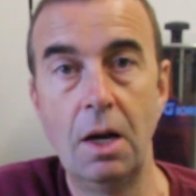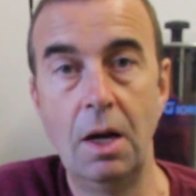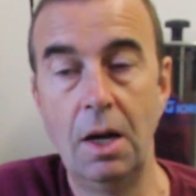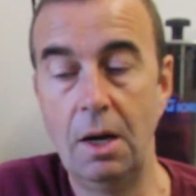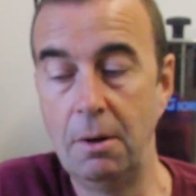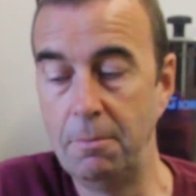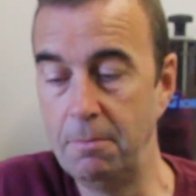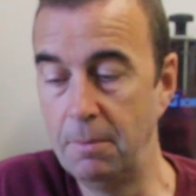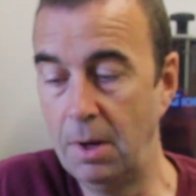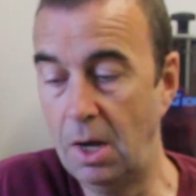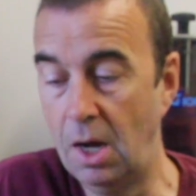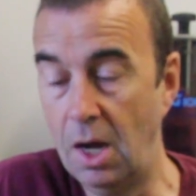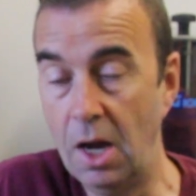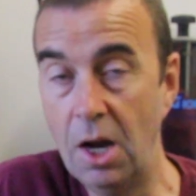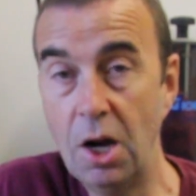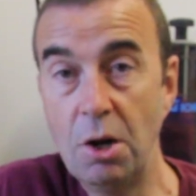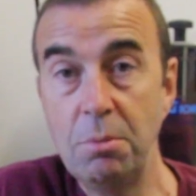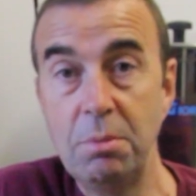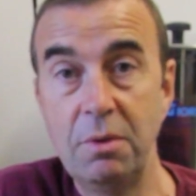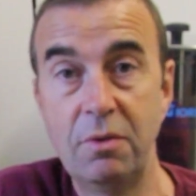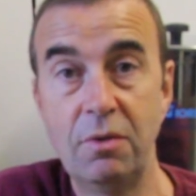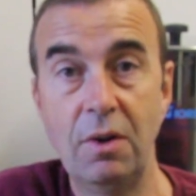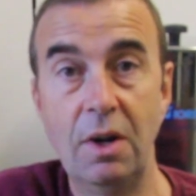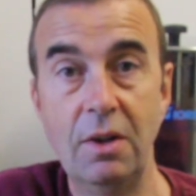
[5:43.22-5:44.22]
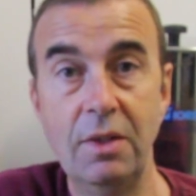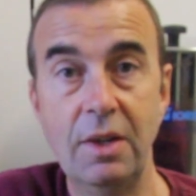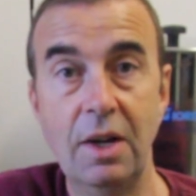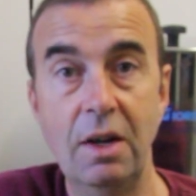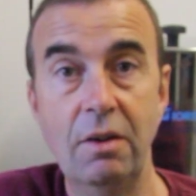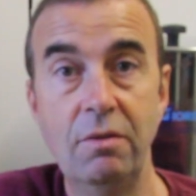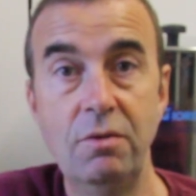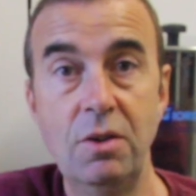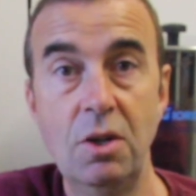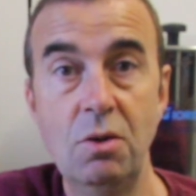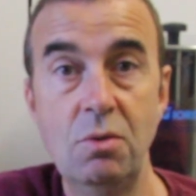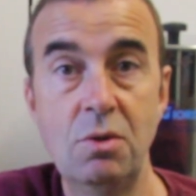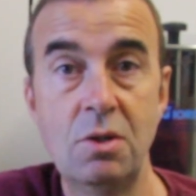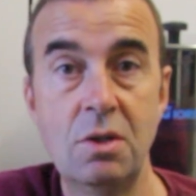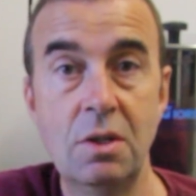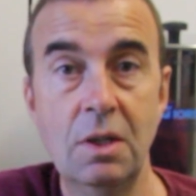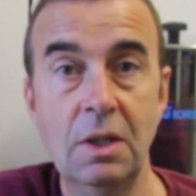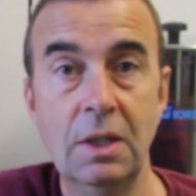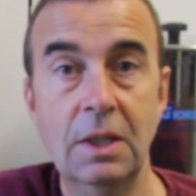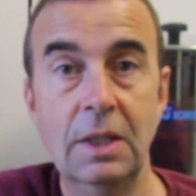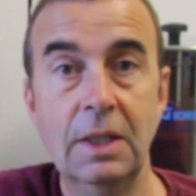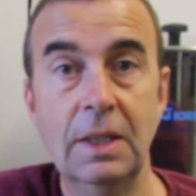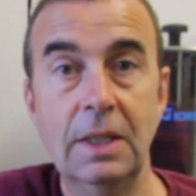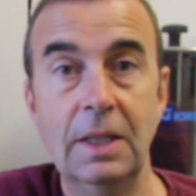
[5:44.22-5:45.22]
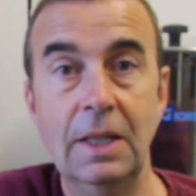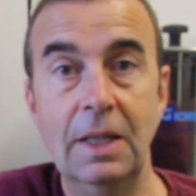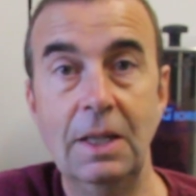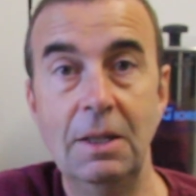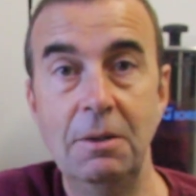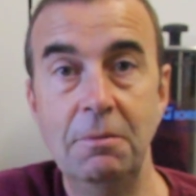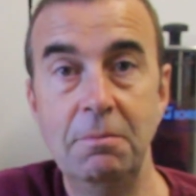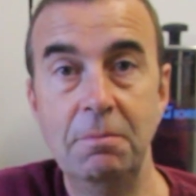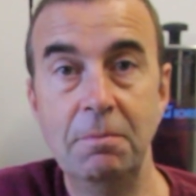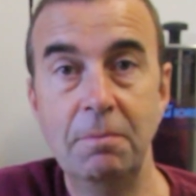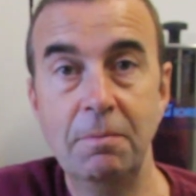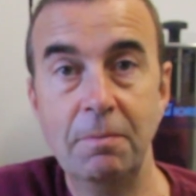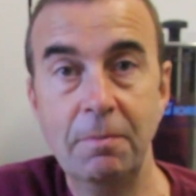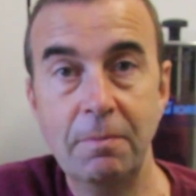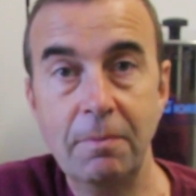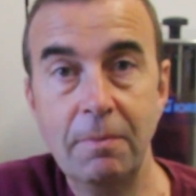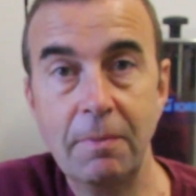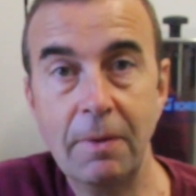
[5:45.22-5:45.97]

um, I hope you find that of use um,